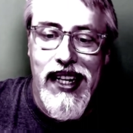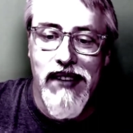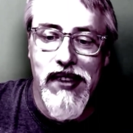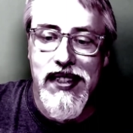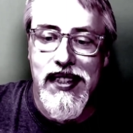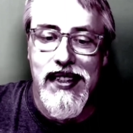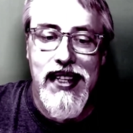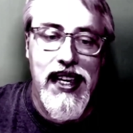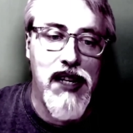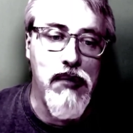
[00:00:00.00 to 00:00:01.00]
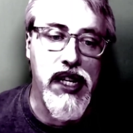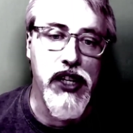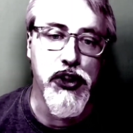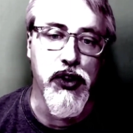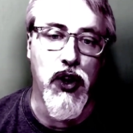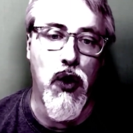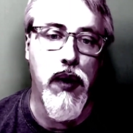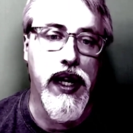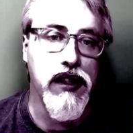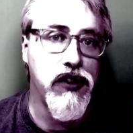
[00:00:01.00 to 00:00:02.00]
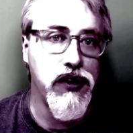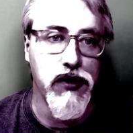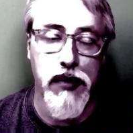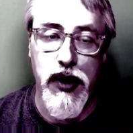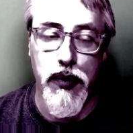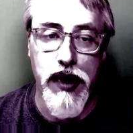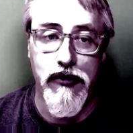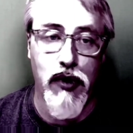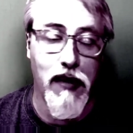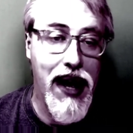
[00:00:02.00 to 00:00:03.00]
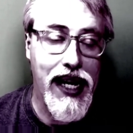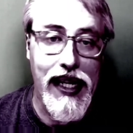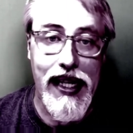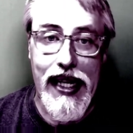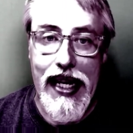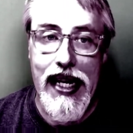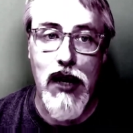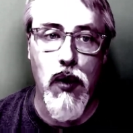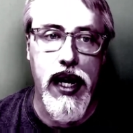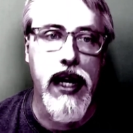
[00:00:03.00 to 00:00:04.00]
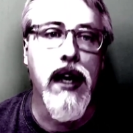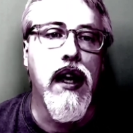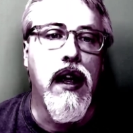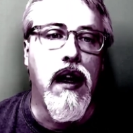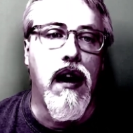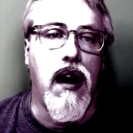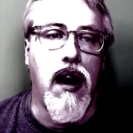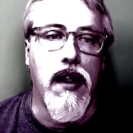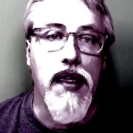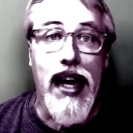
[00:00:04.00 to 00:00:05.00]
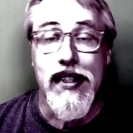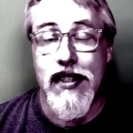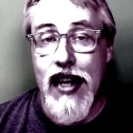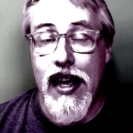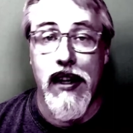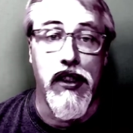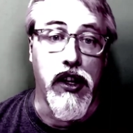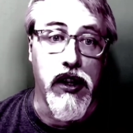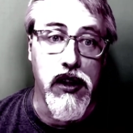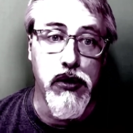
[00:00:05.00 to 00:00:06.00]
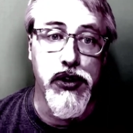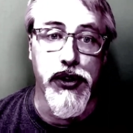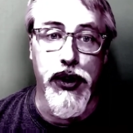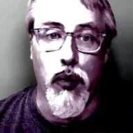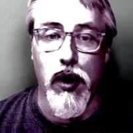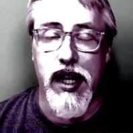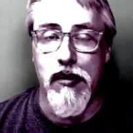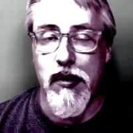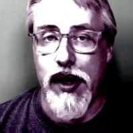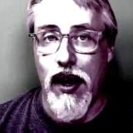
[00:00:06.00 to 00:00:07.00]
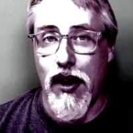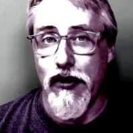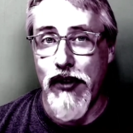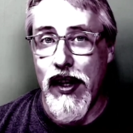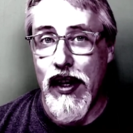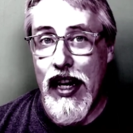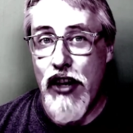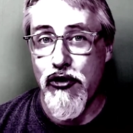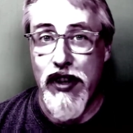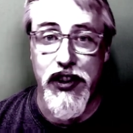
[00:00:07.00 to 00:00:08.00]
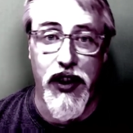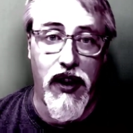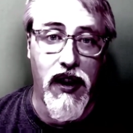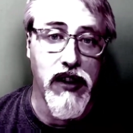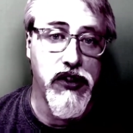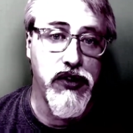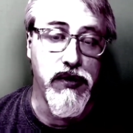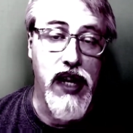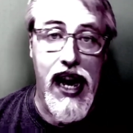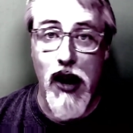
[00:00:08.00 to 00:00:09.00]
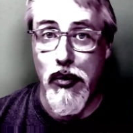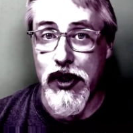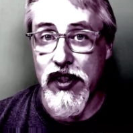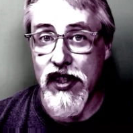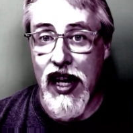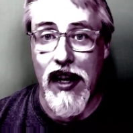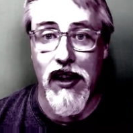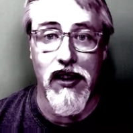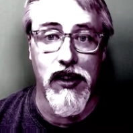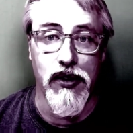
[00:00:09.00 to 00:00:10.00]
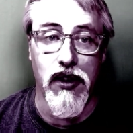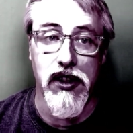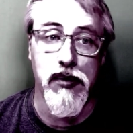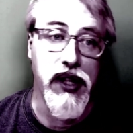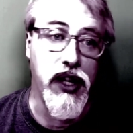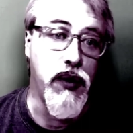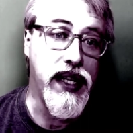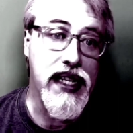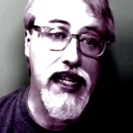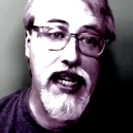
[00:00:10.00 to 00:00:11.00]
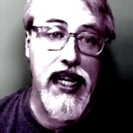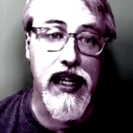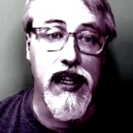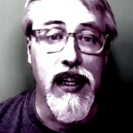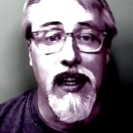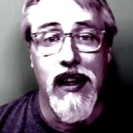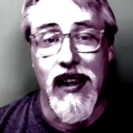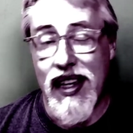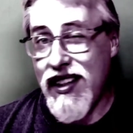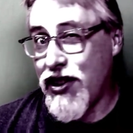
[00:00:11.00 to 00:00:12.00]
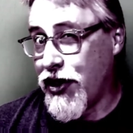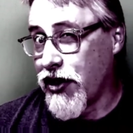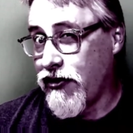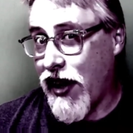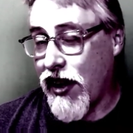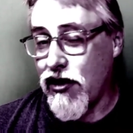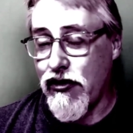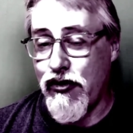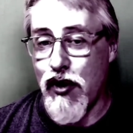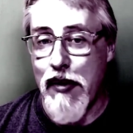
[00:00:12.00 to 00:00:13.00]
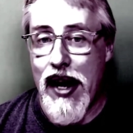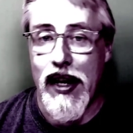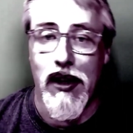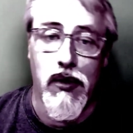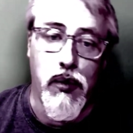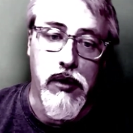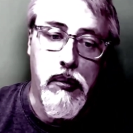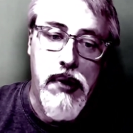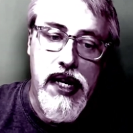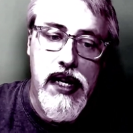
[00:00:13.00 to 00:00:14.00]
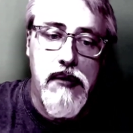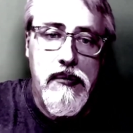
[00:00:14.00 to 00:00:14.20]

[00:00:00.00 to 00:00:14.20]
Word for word: of this is in because you're going to be reformatting it anyway. That said, the closer your working bibliography entries are to the output style you're ultimately going to need, the easier your final formatting will be.